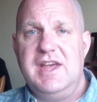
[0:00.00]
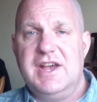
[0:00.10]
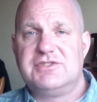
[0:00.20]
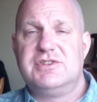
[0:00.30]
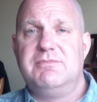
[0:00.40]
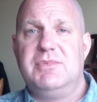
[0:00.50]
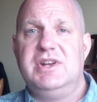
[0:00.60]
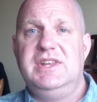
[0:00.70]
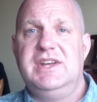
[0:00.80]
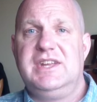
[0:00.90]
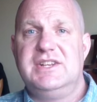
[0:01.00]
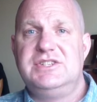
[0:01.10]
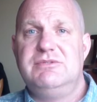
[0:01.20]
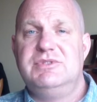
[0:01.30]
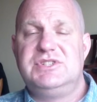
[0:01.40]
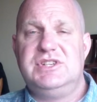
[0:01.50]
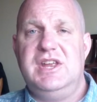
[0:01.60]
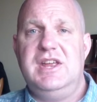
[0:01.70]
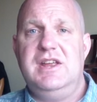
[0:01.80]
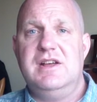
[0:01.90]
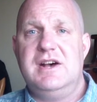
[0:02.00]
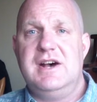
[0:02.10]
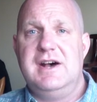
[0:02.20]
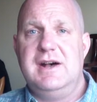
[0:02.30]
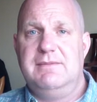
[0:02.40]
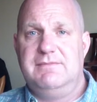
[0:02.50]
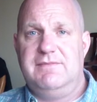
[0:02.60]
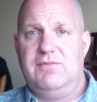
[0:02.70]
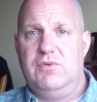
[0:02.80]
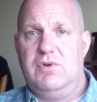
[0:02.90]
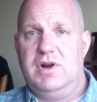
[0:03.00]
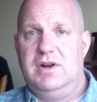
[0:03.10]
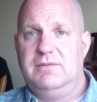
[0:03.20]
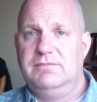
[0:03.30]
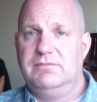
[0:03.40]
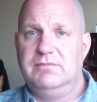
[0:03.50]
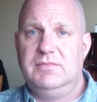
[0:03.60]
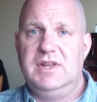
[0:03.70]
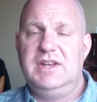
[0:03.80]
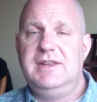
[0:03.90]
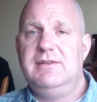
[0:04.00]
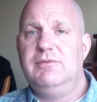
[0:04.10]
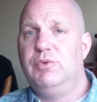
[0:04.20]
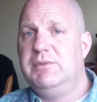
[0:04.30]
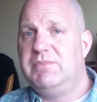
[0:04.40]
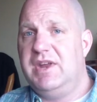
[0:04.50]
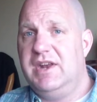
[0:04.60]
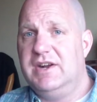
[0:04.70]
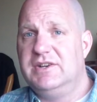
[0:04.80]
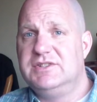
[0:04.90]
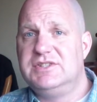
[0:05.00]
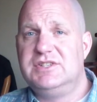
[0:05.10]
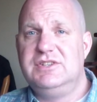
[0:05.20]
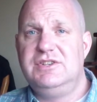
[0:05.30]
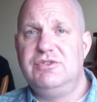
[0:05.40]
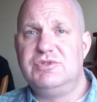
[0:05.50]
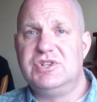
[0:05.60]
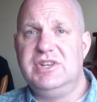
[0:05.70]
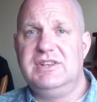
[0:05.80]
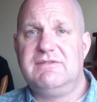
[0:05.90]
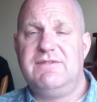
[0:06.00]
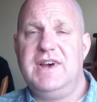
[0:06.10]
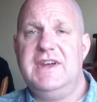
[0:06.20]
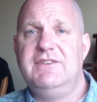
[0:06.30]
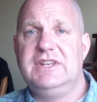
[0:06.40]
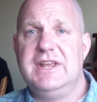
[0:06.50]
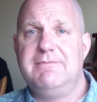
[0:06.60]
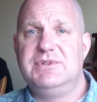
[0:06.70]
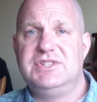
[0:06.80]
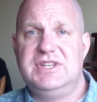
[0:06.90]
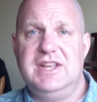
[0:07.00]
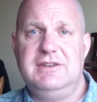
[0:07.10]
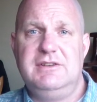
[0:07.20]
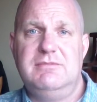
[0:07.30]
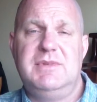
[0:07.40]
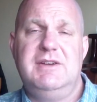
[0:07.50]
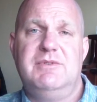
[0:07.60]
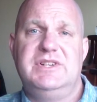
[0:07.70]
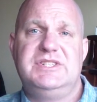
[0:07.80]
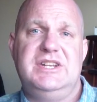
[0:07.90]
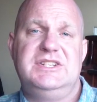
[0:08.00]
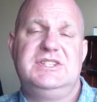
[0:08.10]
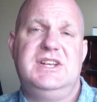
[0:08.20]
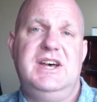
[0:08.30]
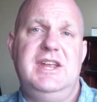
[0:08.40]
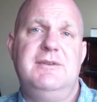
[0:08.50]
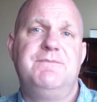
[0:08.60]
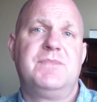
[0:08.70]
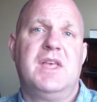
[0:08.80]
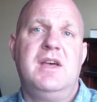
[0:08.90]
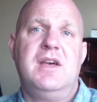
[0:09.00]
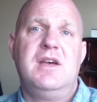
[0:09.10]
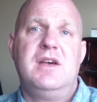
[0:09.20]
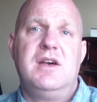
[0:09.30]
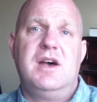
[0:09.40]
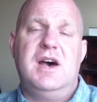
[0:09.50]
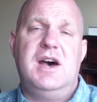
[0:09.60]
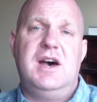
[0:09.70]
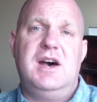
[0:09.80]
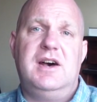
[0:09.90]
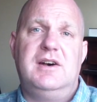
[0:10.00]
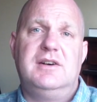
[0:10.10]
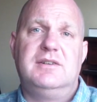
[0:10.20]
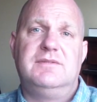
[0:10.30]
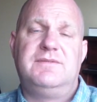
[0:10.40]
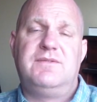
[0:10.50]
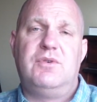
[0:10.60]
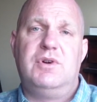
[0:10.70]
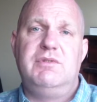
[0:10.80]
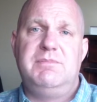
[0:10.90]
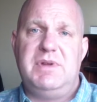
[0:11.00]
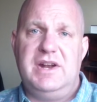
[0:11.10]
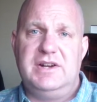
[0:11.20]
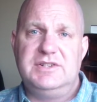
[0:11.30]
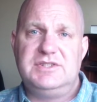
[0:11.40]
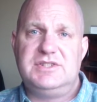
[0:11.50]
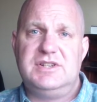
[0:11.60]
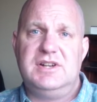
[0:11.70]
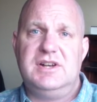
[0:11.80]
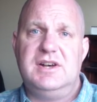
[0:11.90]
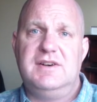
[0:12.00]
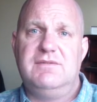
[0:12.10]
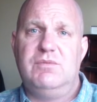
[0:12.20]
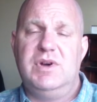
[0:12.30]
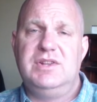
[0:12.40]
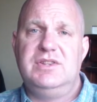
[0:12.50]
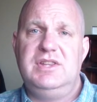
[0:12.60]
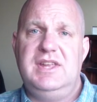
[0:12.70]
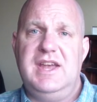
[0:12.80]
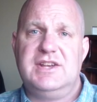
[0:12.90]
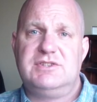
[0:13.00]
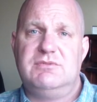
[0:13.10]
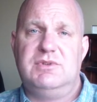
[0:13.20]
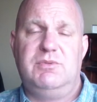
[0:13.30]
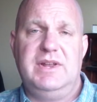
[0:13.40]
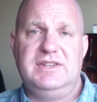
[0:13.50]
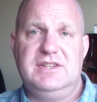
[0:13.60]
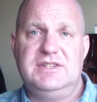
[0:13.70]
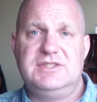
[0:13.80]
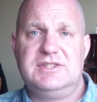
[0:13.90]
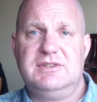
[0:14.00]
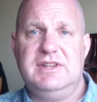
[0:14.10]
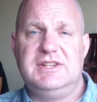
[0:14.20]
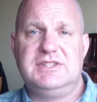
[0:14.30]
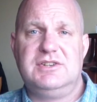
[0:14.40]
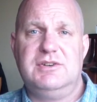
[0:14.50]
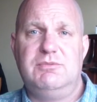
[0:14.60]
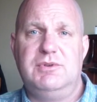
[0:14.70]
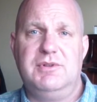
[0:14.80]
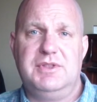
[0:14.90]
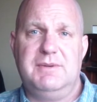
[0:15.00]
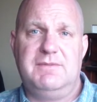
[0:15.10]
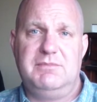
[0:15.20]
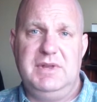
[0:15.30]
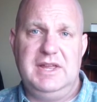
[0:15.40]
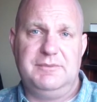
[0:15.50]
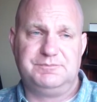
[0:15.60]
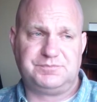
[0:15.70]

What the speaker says: extra money, I guess you would say, for any repairs. Usually 5 to 10% you might want to set aside for repairs of what the actual rent is. That's a good rule of thumb for me.